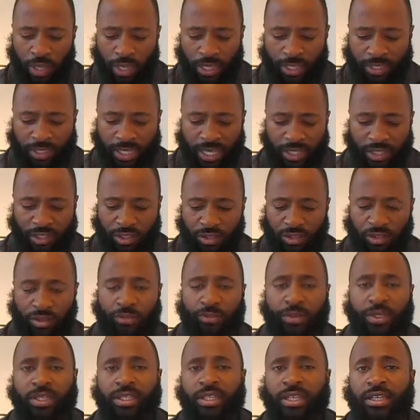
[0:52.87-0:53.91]
is actually going
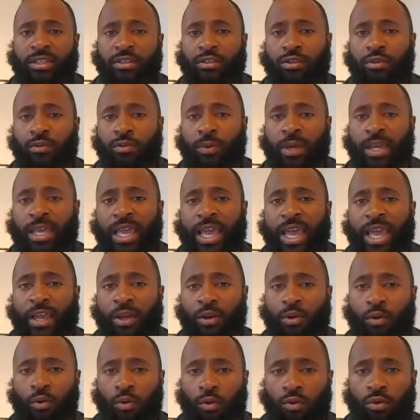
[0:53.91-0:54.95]
to be leading the way
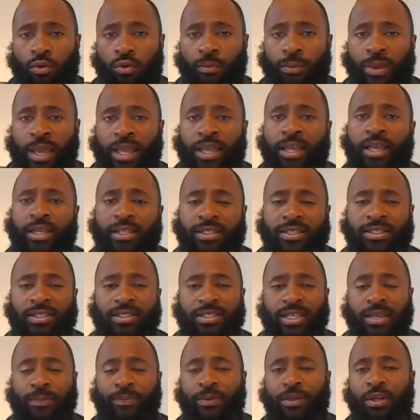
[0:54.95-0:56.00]
at quarterback to
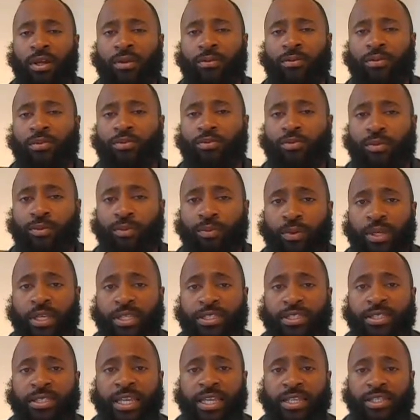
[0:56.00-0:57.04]
step it up up to
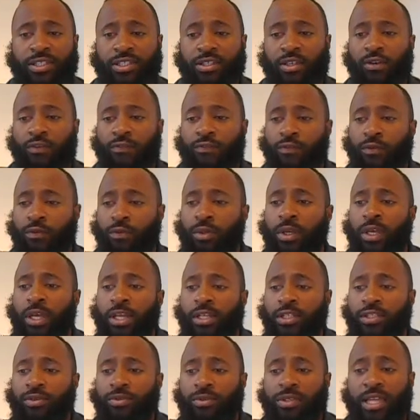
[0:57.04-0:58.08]
replace Nate Sudfeld.
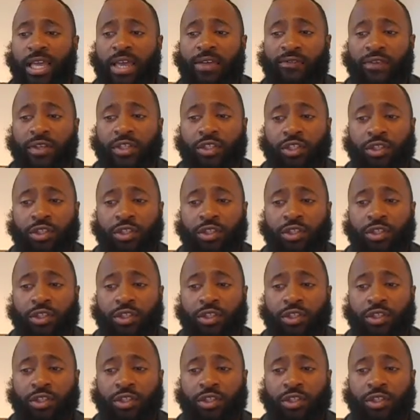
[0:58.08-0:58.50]
So Kevin